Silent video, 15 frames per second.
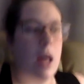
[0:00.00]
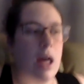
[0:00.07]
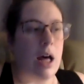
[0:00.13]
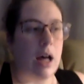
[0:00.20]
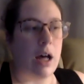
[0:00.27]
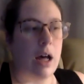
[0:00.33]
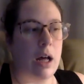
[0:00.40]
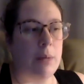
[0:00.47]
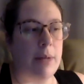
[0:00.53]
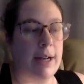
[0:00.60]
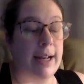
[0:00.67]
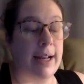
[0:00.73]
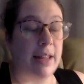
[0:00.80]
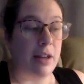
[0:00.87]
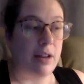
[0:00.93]

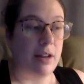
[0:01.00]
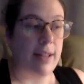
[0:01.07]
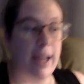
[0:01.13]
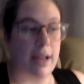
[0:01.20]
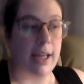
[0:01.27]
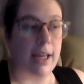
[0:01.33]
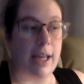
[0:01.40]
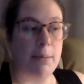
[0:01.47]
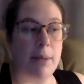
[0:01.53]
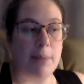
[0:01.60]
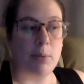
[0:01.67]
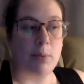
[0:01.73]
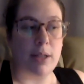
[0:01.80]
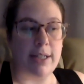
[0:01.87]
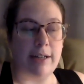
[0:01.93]
Another thing, keep up
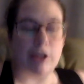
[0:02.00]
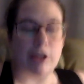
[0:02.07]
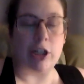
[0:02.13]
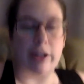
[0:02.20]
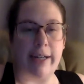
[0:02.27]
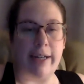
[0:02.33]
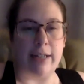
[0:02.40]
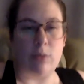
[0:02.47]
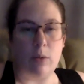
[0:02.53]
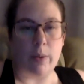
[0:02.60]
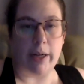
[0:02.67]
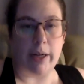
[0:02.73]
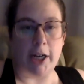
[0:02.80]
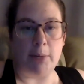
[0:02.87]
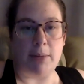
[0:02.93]
with Teacheries with
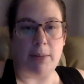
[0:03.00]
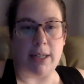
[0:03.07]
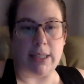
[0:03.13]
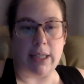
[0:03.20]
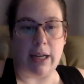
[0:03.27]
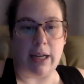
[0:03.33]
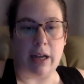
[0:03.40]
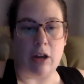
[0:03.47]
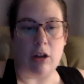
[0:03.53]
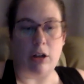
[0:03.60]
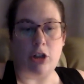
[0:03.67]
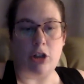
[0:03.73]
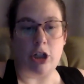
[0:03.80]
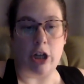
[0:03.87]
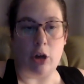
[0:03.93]
what you're missing on
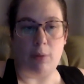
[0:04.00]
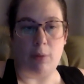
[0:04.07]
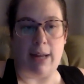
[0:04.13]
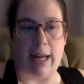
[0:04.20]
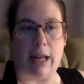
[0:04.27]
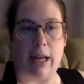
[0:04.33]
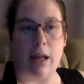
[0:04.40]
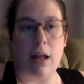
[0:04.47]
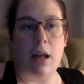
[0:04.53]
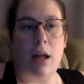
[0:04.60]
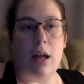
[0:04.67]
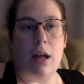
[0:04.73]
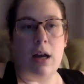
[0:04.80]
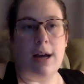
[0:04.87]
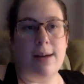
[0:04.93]
Show Me.
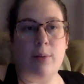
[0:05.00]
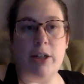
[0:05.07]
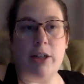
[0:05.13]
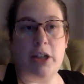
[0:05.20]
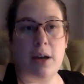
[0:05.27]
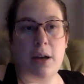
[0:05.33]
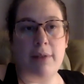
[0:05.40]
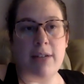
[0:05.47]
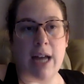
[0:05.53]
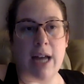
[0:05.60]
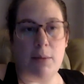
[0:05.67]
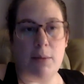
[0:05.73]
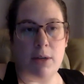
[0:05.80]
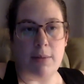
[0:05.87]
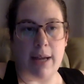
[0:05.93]
We do have
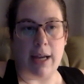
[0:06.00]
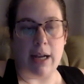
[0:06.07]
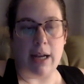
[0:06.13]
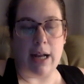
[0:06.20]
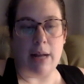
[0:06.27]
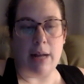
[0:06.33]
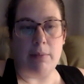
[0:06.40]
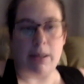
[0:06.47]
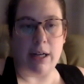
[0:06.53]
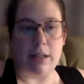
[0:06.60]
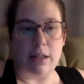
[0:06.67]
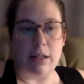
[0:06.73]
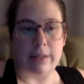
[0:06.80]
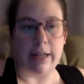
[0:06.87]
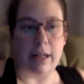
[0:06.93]
time to make it up because
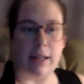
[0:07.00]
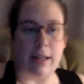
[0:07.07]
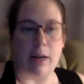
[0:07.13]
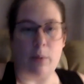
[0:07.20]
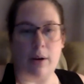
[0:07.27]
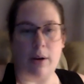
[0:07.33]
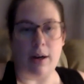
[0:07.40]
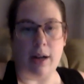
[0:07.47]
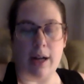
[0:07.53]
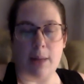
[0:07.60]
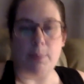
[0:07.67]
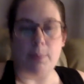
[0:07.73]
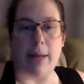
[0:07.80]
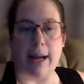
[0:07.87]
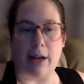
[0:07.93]
it's not like we're going to come
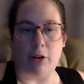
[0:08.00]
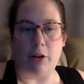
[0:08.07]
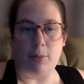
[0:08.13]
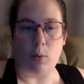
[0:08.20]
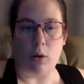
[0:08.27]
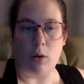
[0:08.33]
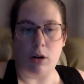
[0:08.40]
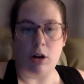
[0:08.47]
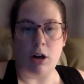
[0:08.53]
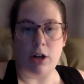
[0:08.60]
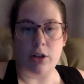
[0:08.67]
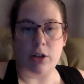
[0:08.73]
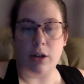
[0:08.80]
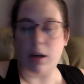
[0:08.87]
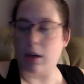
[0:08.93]
back and report
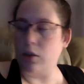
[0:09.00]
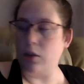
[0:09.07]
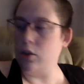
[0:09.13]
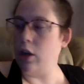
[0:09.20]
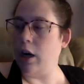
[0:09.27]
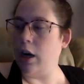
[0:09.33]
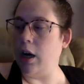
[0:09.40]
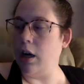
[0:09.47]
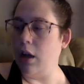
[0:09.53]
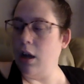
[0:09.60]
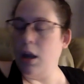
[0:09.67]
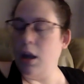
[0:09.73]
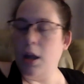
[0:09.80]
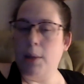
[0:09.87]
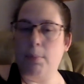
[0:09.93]
cards are going to start,
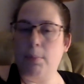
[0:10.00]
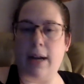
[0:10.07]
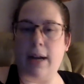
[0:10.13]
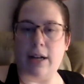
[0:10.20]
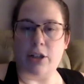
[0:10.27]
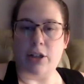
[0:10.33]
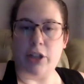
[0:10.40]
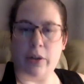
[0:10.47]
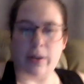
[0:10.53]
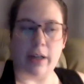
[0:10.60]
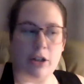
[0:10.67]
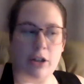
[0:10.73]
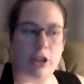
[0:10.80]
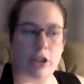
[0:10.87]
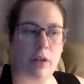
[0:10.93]
but I do
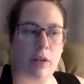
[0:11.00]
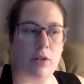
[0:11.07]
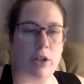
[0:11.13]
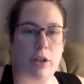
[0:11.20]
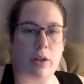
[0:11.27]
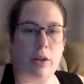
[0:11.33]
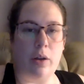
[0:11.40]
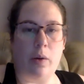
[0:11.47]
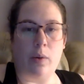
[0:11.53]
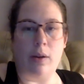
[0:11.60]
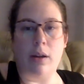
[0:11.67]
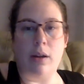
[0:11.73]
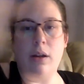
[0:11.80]
need you to